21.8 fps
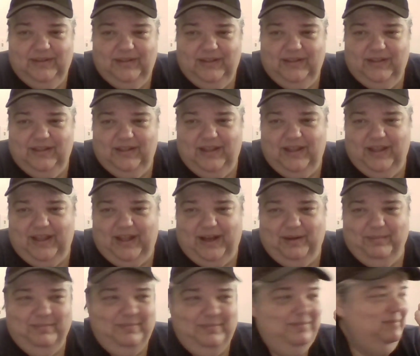that
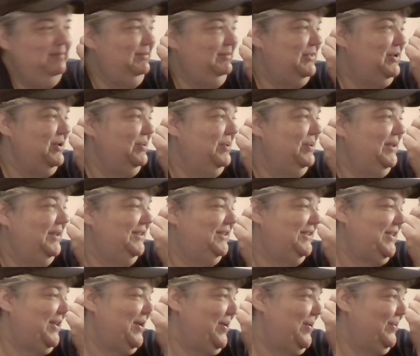I'm doing,
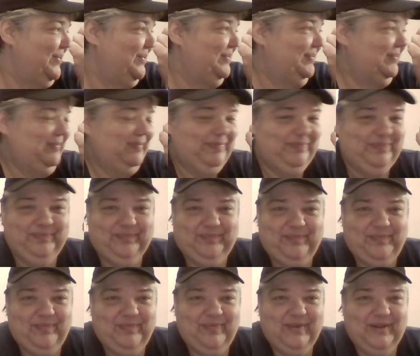so
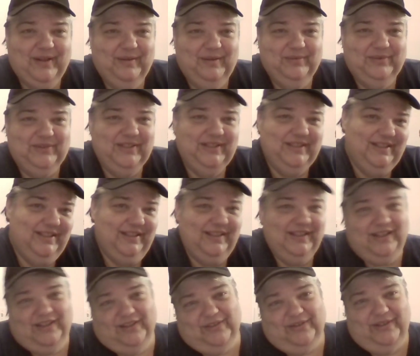I'm sitting at
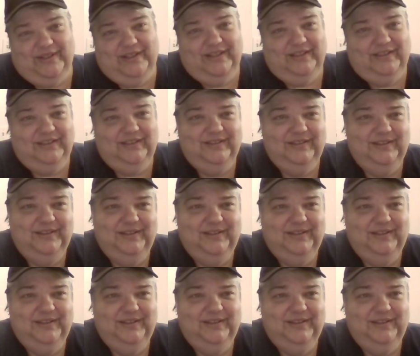the other end.